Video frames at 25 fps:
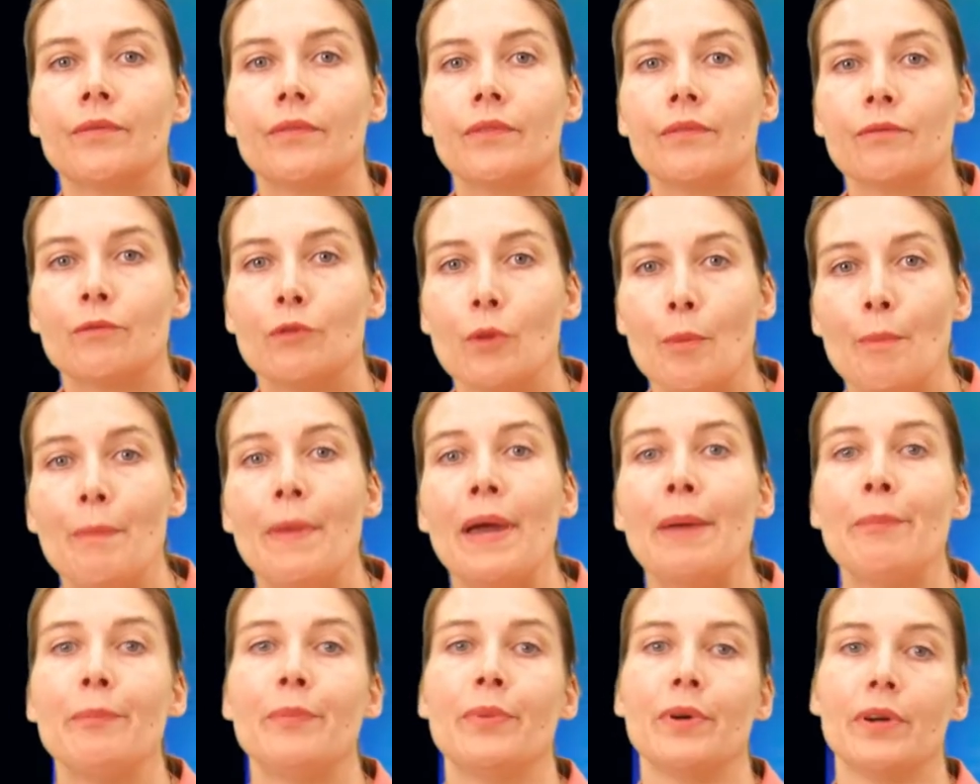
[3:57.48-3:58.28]

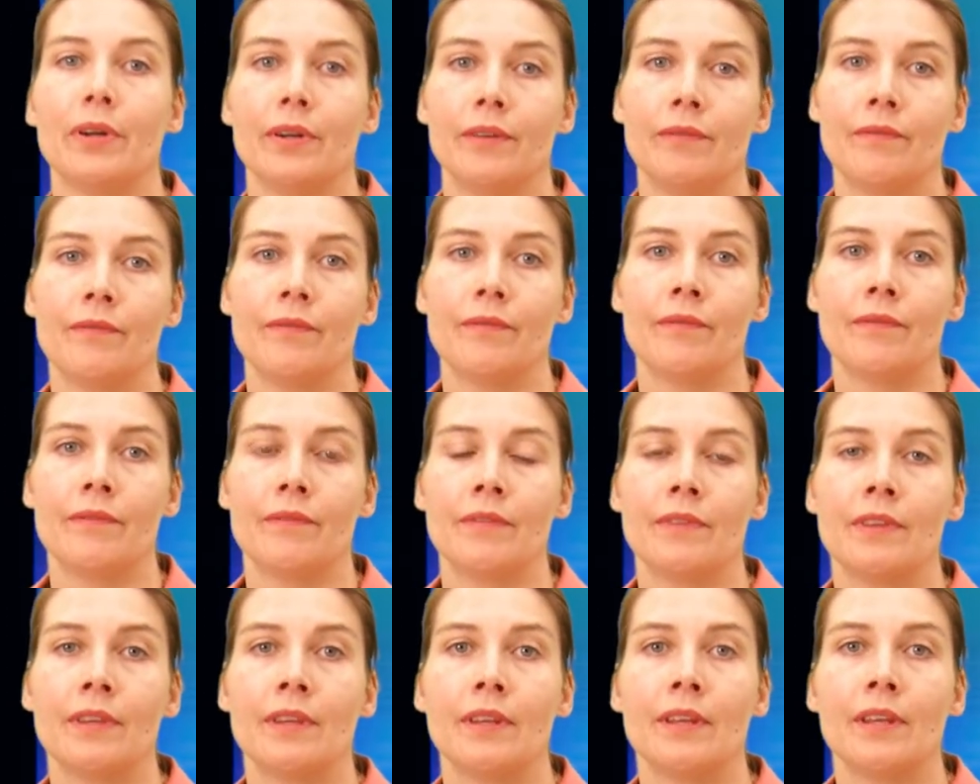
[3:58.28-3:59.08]
Remember,
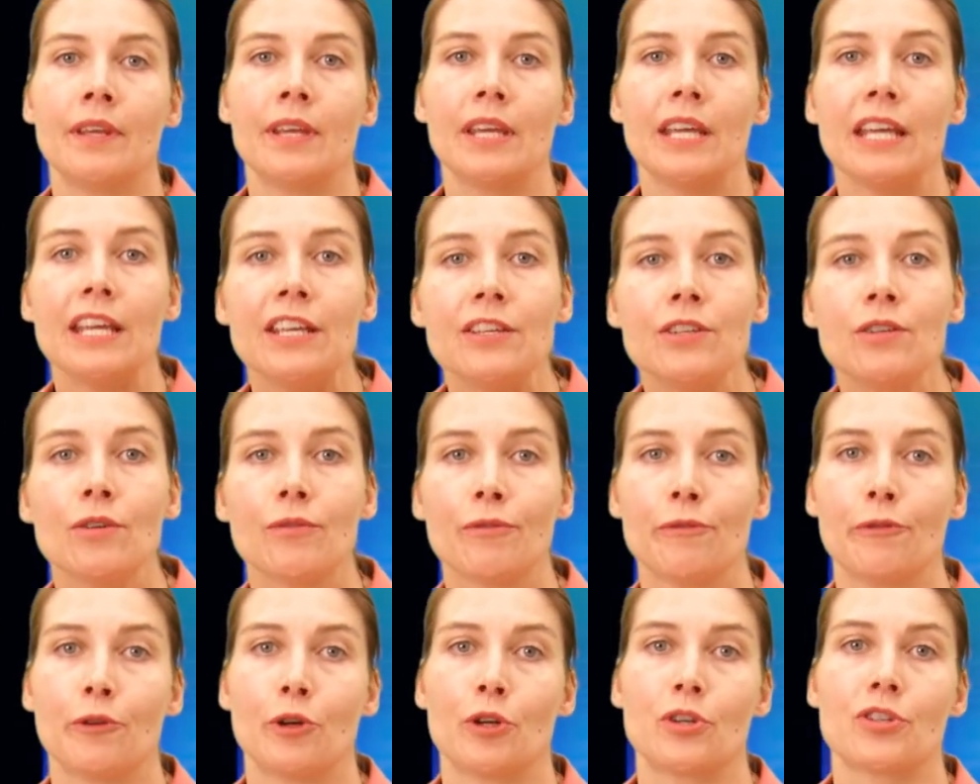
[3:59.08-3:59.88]
in your
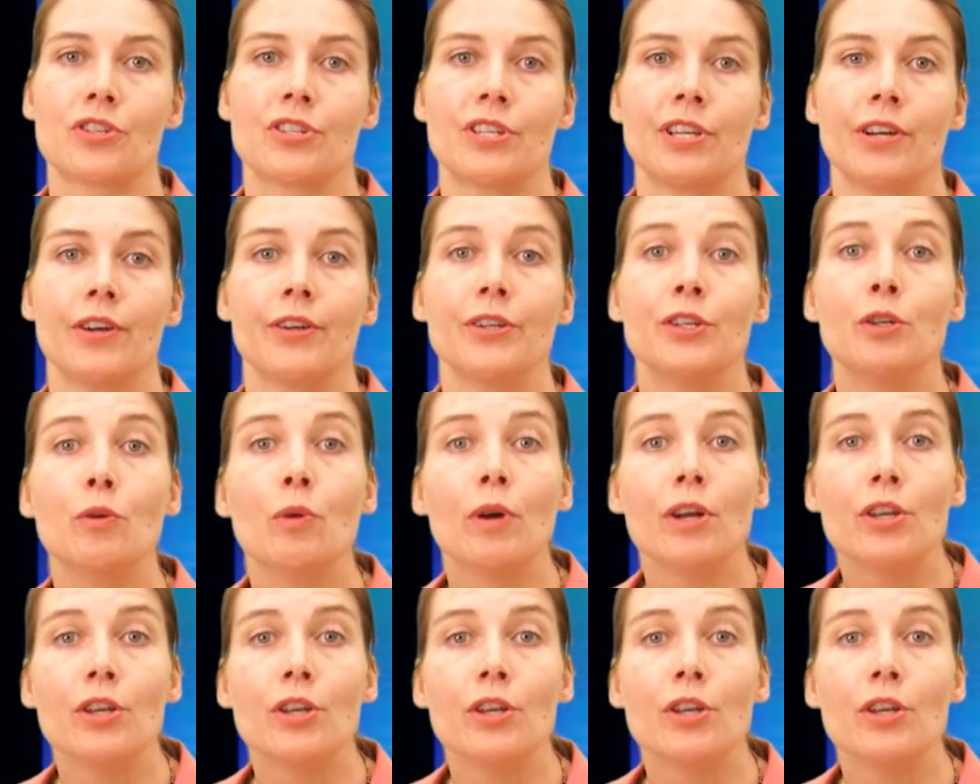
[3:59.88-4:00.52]
first year, you are